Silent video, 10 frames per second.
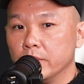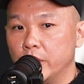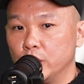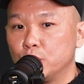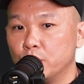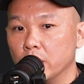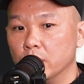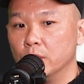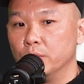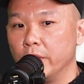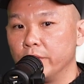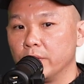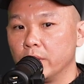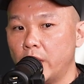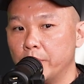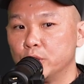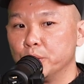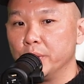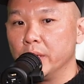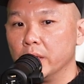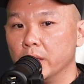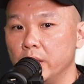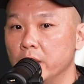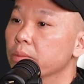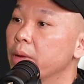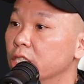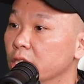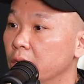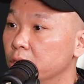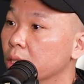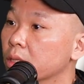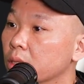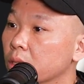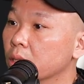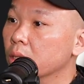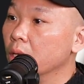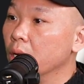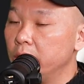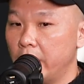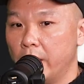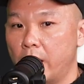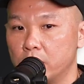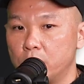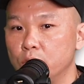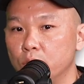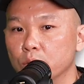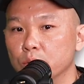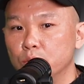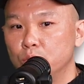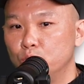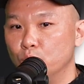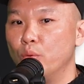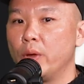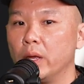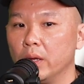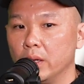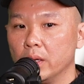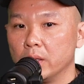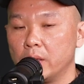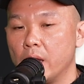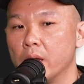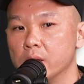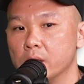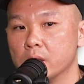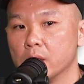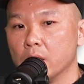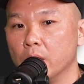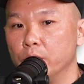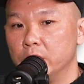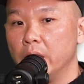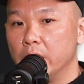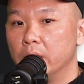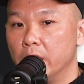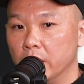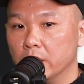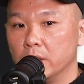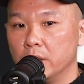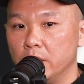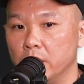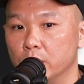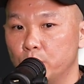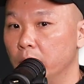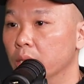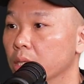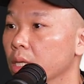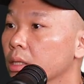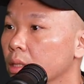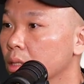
They struggle with capturing imagination. They are still doing things which they did in 2013.